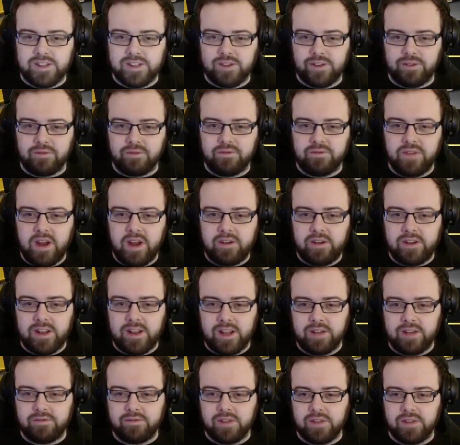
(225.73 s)
does look
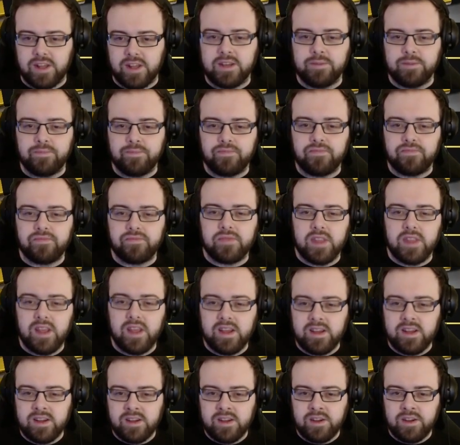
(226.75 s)
very lovely.
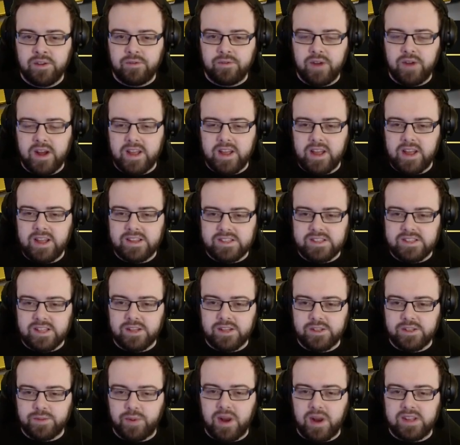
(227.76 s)
Right, it's
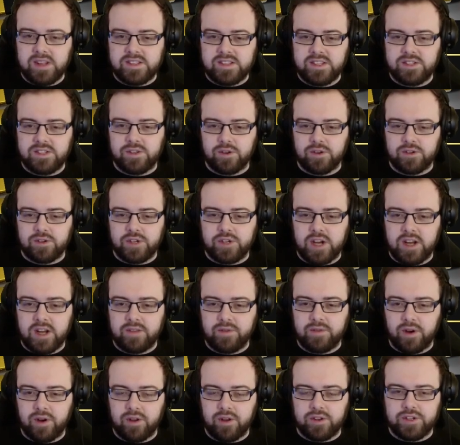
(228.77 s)
time to practice your
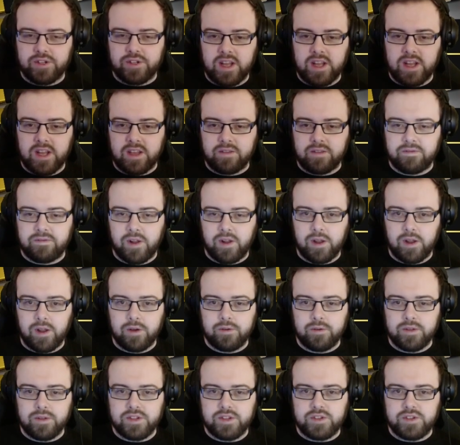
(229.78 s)
drive track.
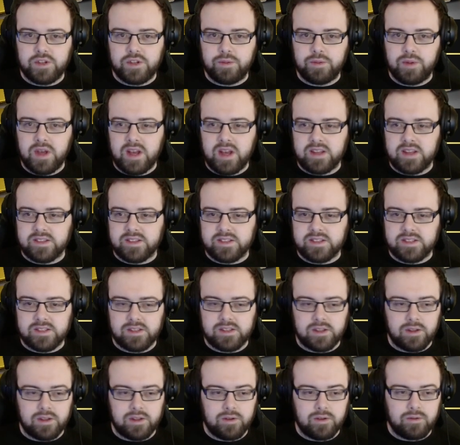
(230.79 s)
Follow the
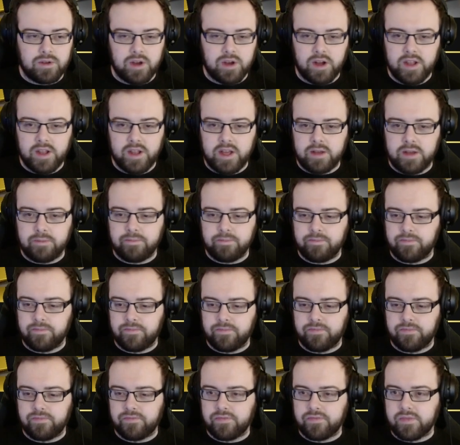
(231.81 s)
GPS. You got it.
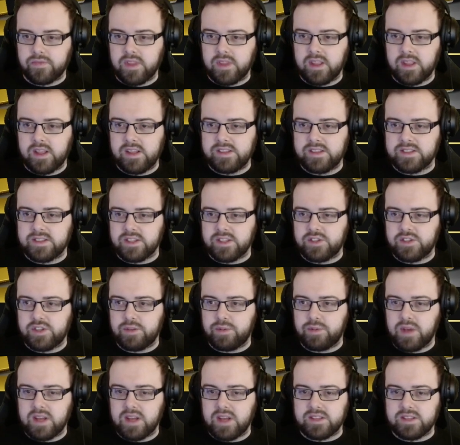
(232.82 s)
Is the
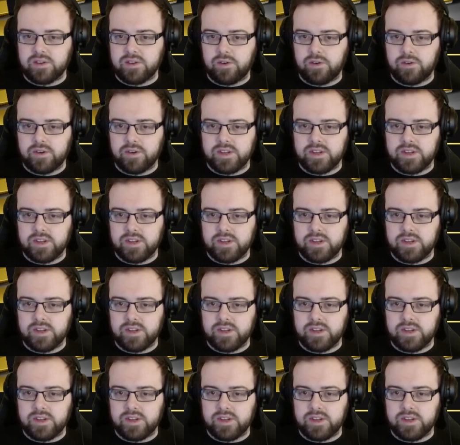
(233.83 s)
GPS